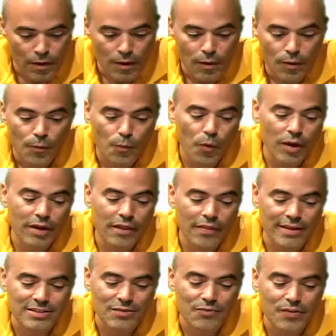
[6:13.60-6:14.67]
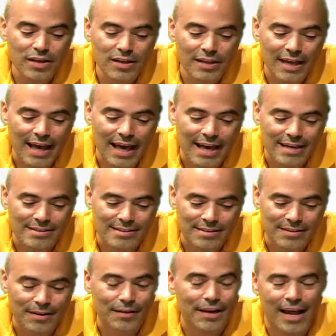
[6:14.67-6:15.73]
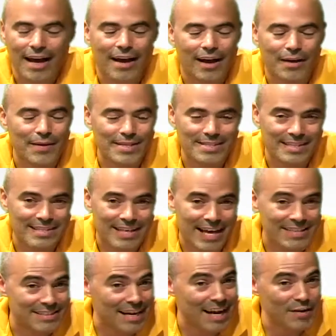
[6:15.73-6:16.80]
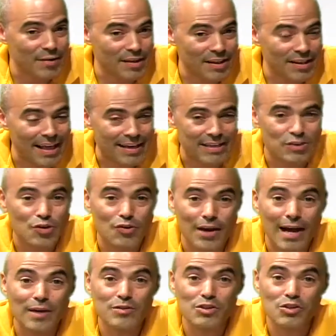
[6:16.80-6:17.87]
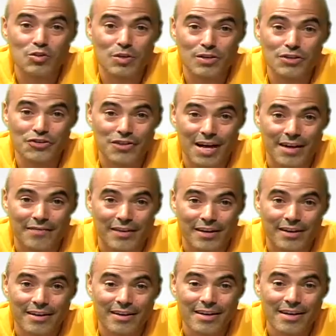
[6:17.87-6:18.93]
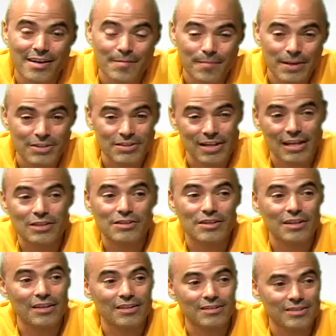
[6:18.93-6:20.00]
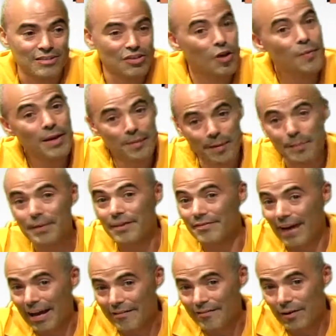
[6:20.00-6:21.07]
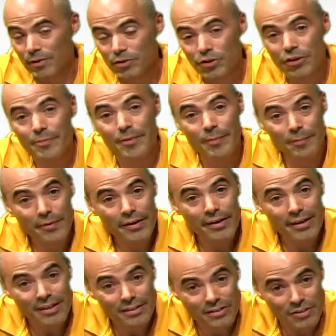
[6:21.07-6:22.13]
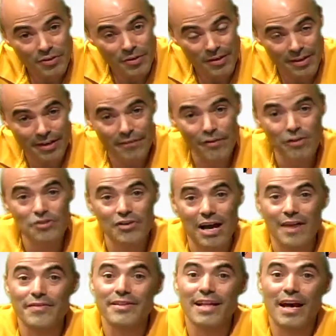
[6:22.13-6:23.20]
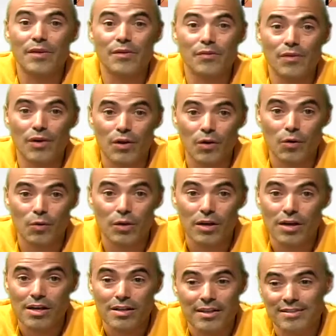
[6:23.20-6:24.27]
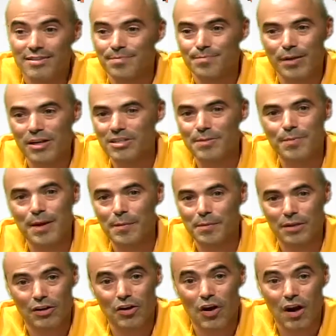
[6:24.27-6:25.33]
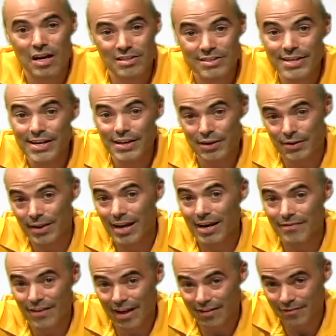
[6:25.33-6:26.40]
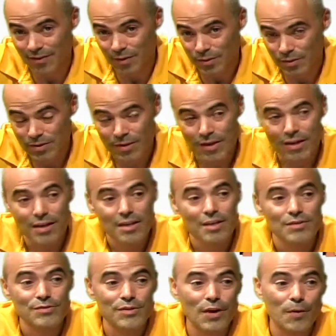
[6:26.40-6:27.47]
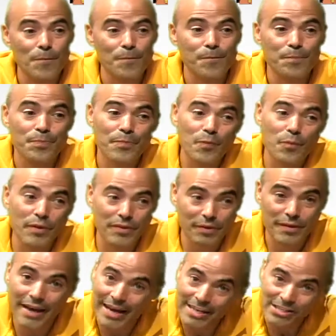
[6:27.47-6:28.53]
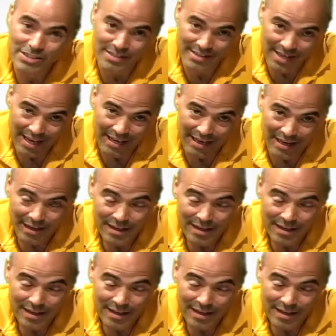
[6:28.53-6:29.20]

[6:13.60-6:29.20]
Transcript: One of the things that really iOS 6 has that I really like is crowdsourced traffic. Picture this. So many people have iPhones. You can be pretty assured that if you're driving down the road, there's a bunch of people in cars near you that have iPhones. So with location data,